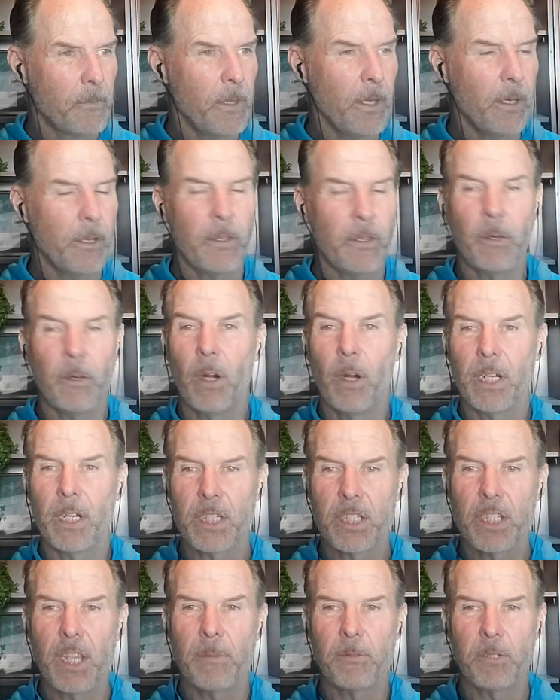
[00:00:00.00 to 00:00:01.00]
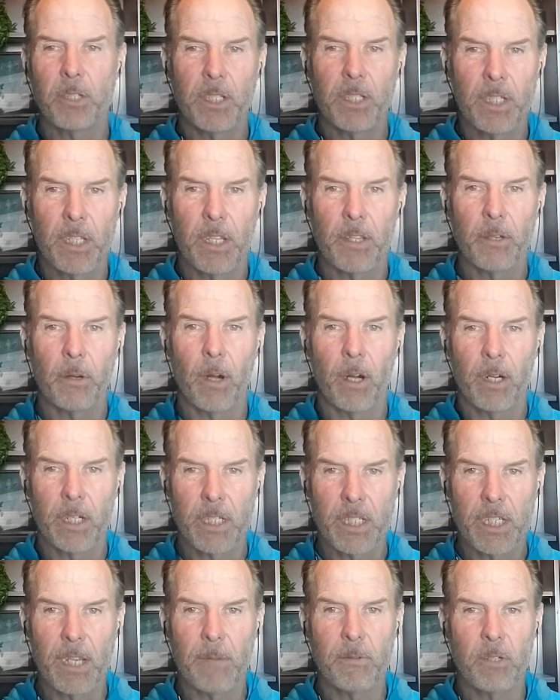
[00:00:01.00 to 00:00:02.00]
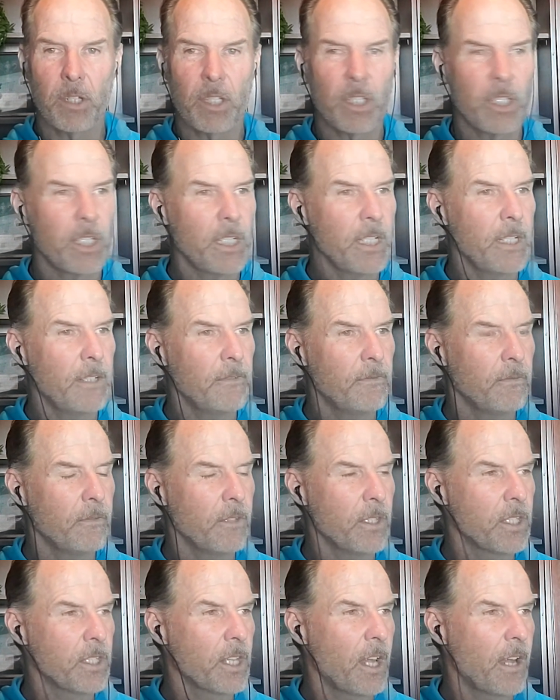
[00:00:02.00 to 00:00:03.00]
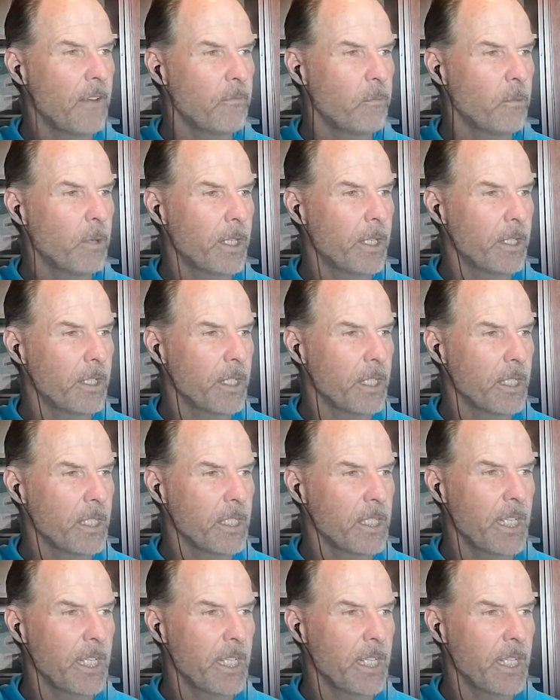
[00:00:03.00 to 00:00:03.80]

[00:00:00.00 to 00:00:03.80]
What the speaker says: There are exceptions. There are exceptions if the software